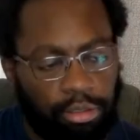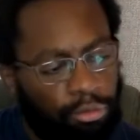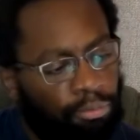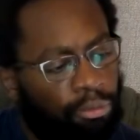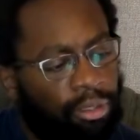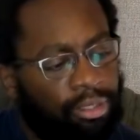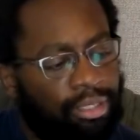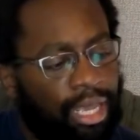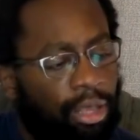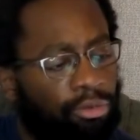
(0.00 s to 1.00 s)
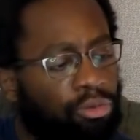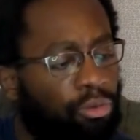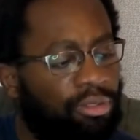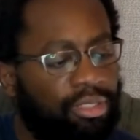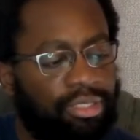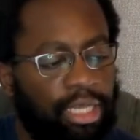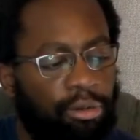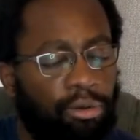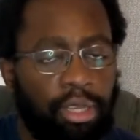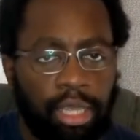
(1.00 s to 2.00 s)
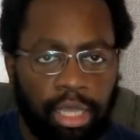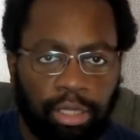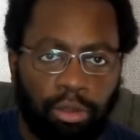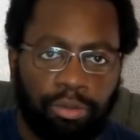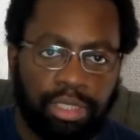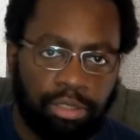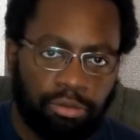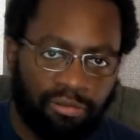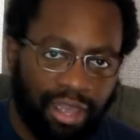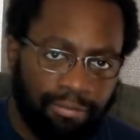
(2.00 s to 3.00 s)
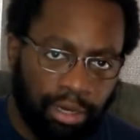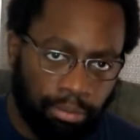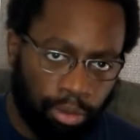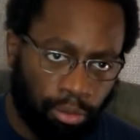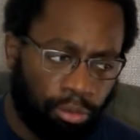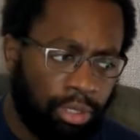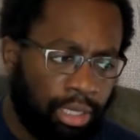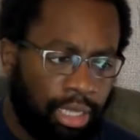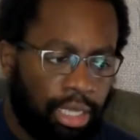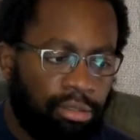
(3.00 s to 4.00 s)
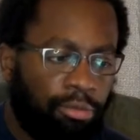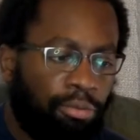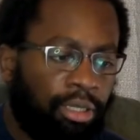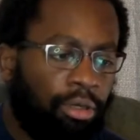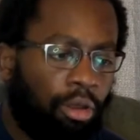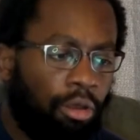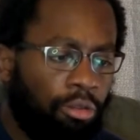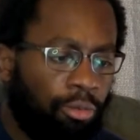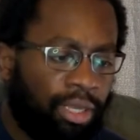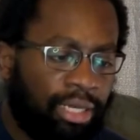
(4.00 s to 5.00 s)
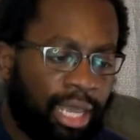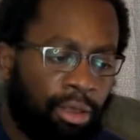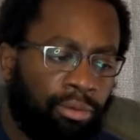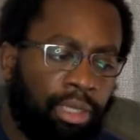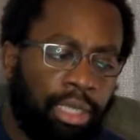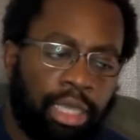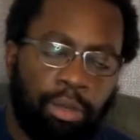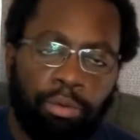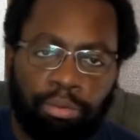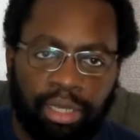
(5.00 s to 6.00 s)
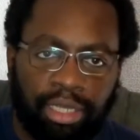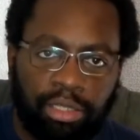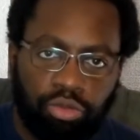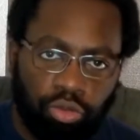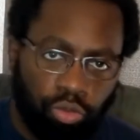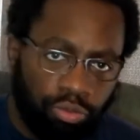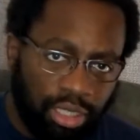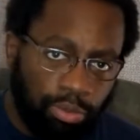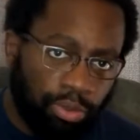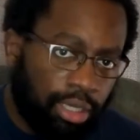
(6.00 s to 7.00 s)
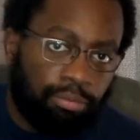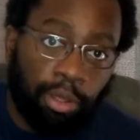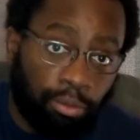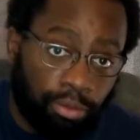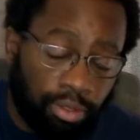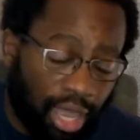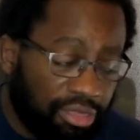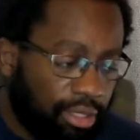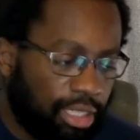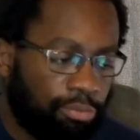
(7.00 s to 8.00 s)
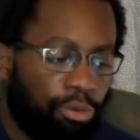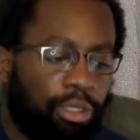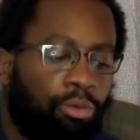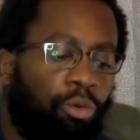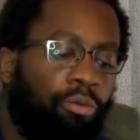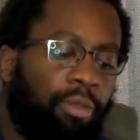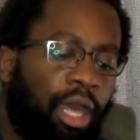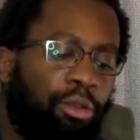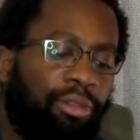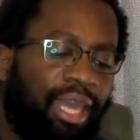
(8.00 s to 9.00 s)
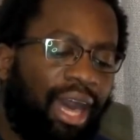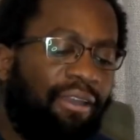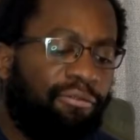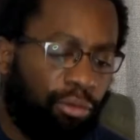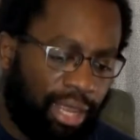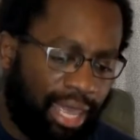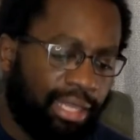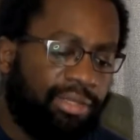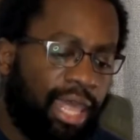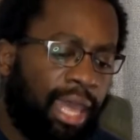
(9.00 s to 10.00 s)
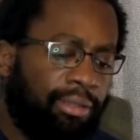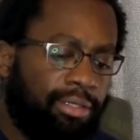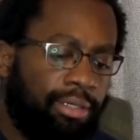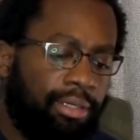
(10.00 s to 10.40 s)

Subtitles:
You put it down towards the center, it goes into vibrate mode. And you bring it all the way down, it will bring it to the ring mode. I think that's pretty cool. I know the iPhone has that.